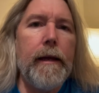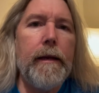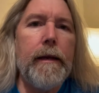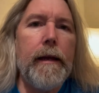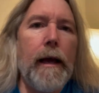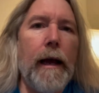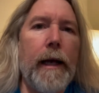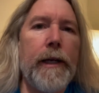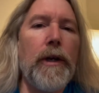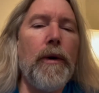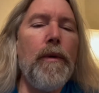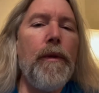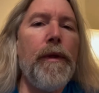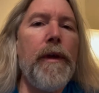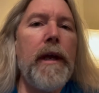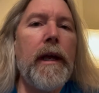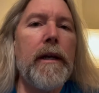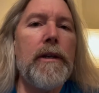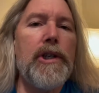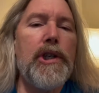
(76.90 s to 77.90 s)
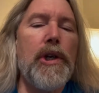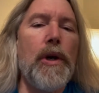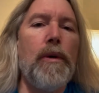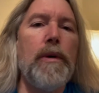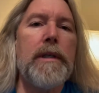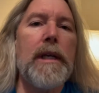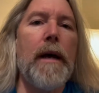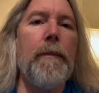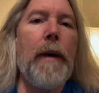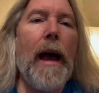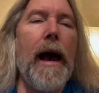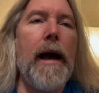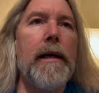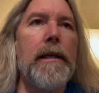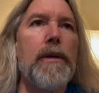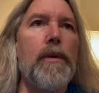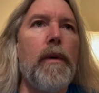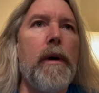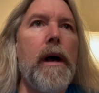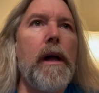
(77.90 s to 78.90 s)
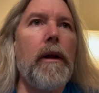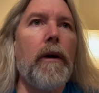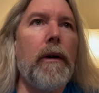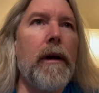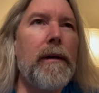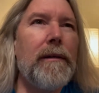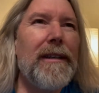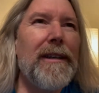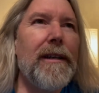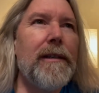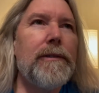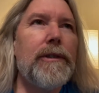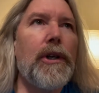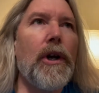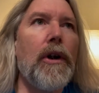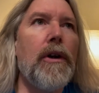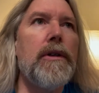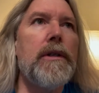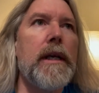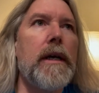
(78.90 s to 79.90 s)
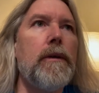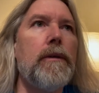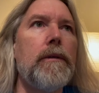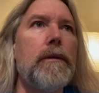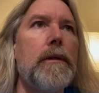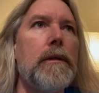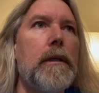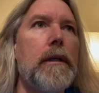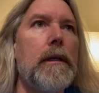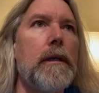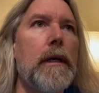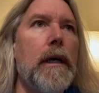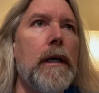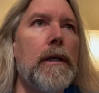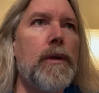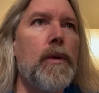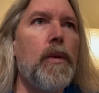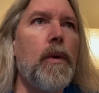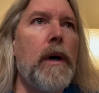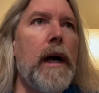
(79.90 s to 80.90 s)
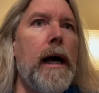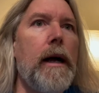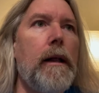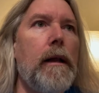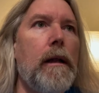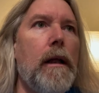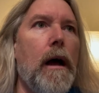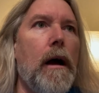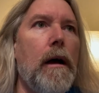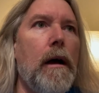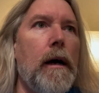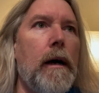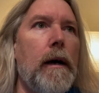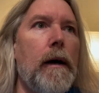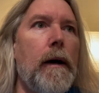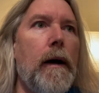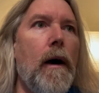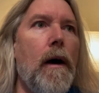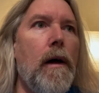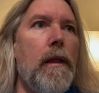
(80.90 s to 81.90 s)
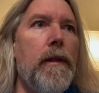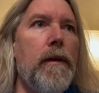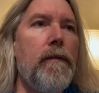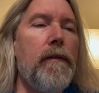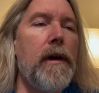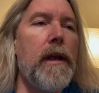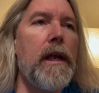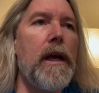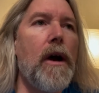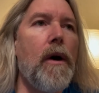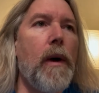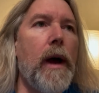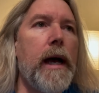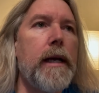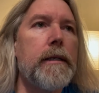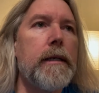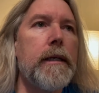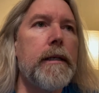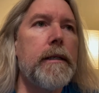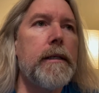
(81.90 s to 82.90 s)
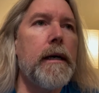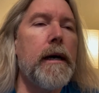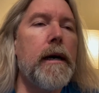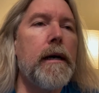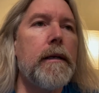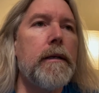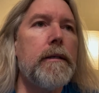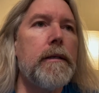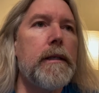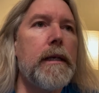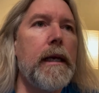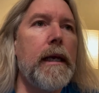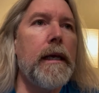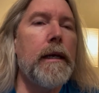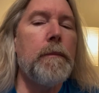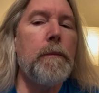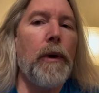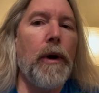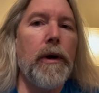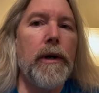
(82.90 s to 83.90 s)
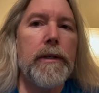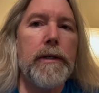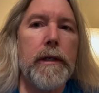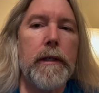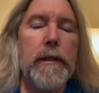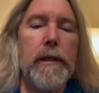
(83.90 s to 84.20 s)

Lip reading: I don't think it shows up as well, or turns out as well on the video as it does in person.